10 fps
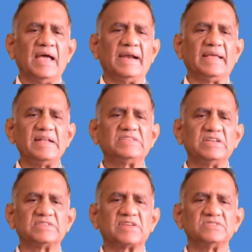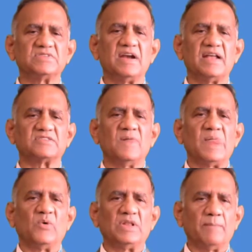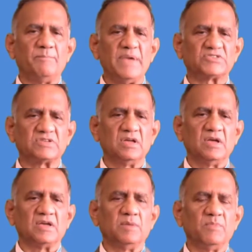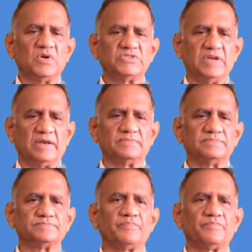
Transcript: and hence it is considered as one of the best immunogen.